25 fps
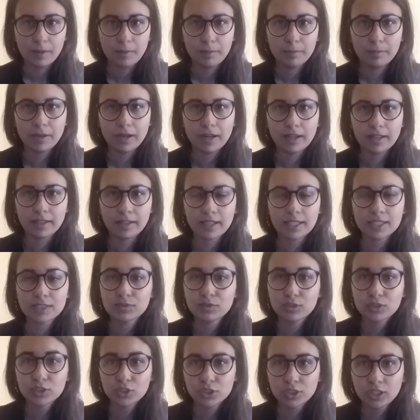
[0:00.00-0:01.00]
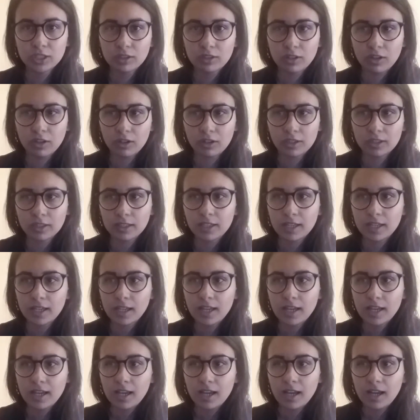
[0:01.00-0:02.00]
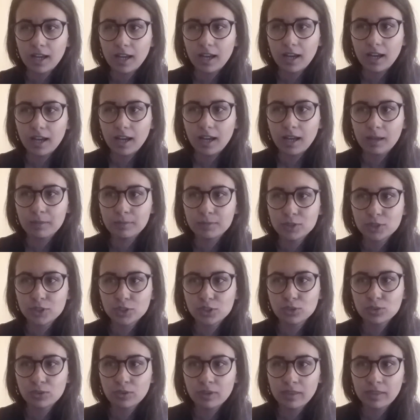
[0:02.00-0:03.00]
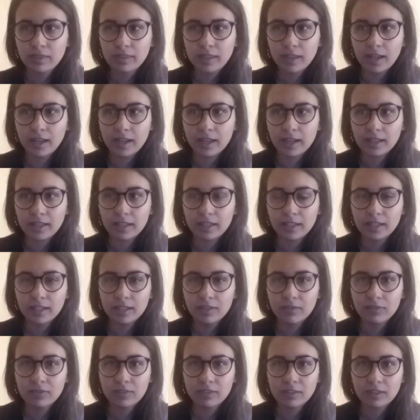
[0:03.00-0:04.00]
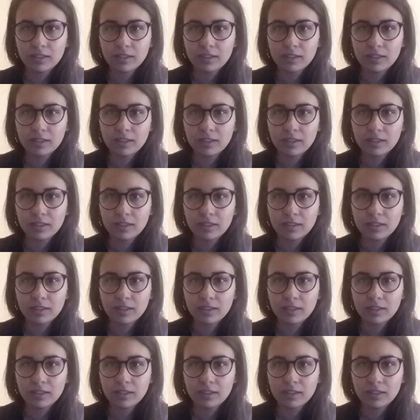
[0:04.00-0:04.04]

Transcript: But as for Sherlock, I'm sure that if